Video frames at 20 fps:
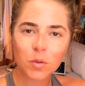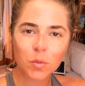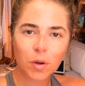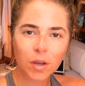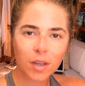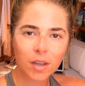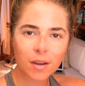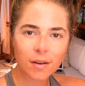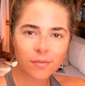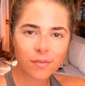
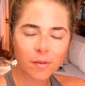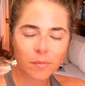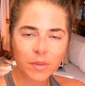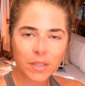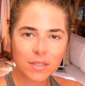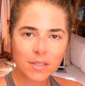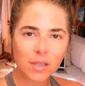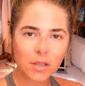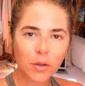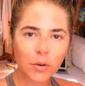away from
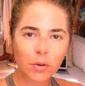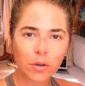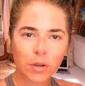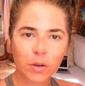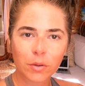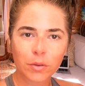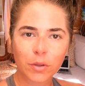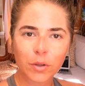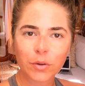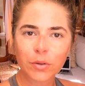this
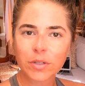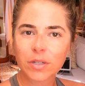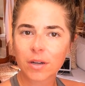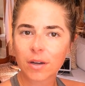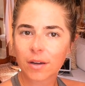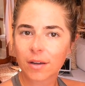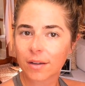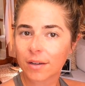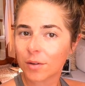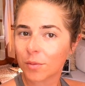low
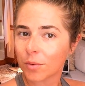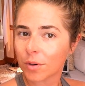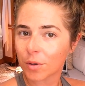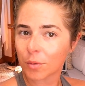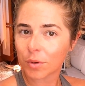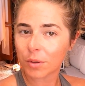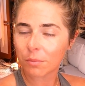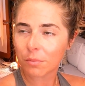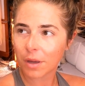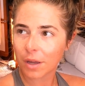tide where
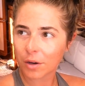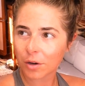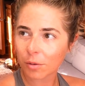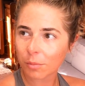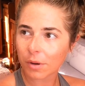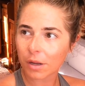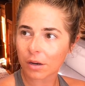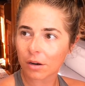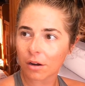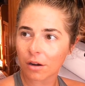we may or
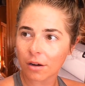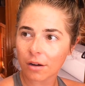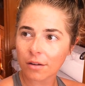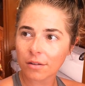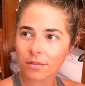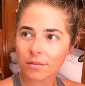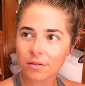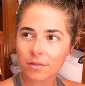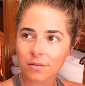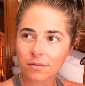may
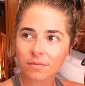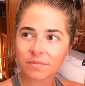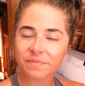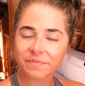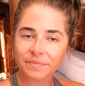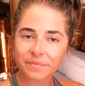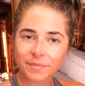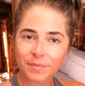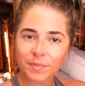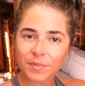not
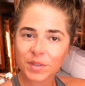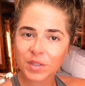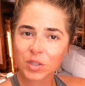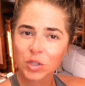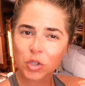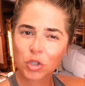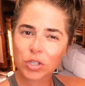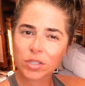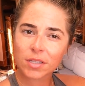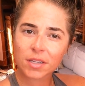
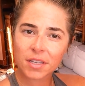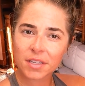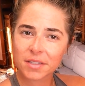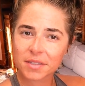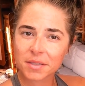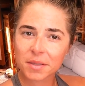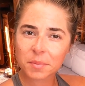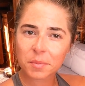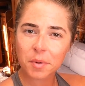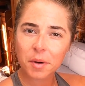just kiss
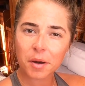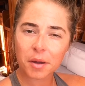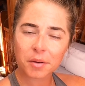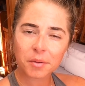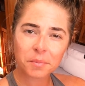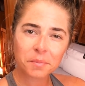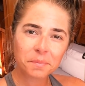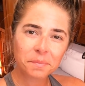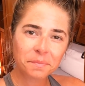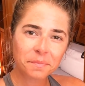the
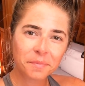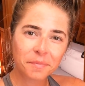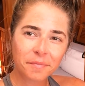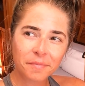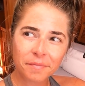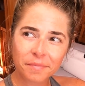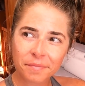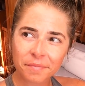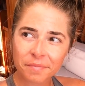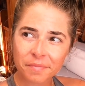bottom.
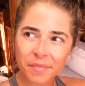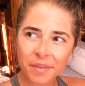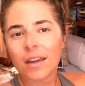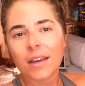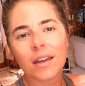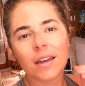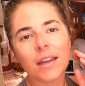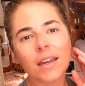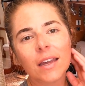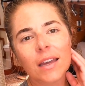
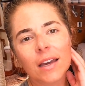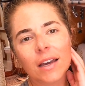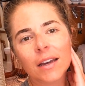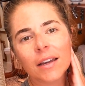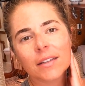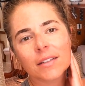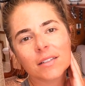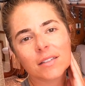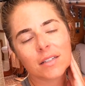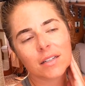
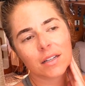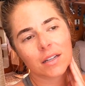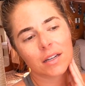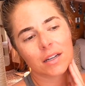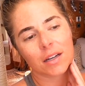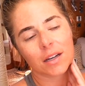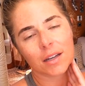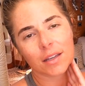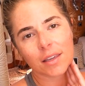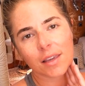And
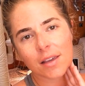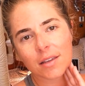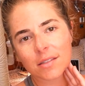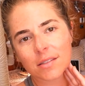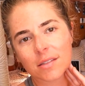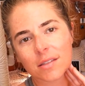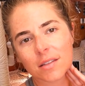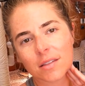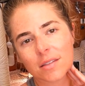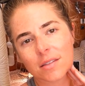I
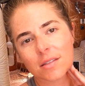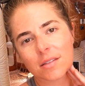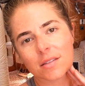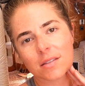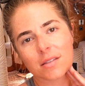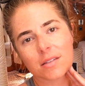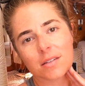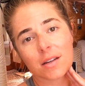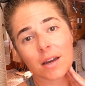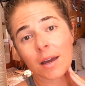guess
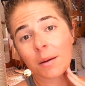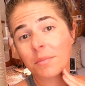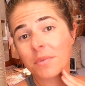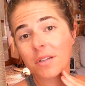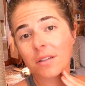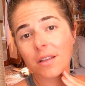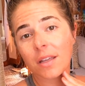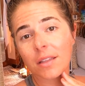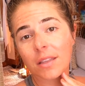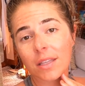it's time to
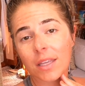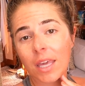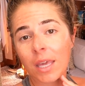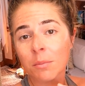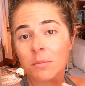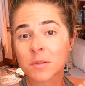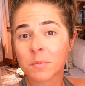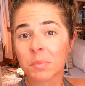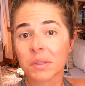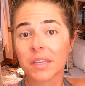let the
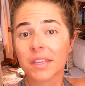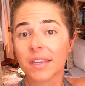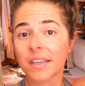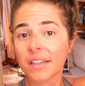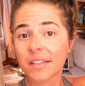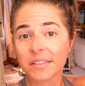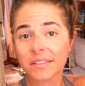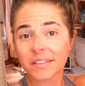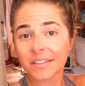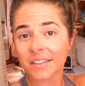games
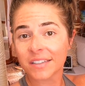begin.